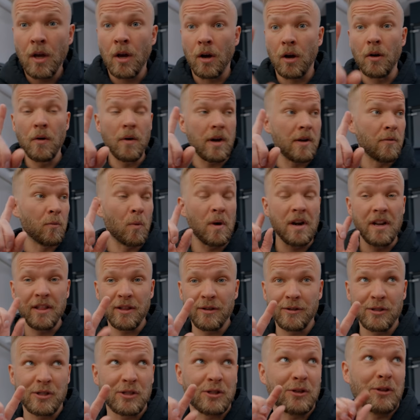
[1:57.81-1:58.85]
Oh, and one of
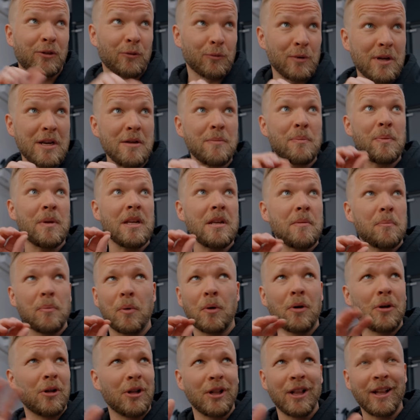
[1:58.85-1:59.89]
those three
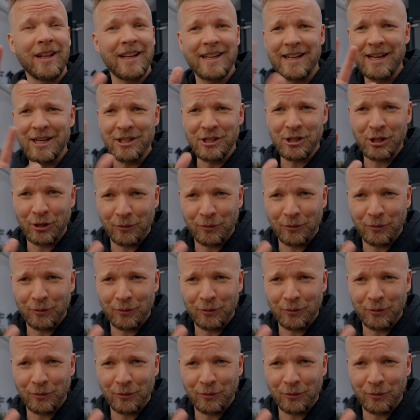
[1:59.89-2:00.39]
people-ish,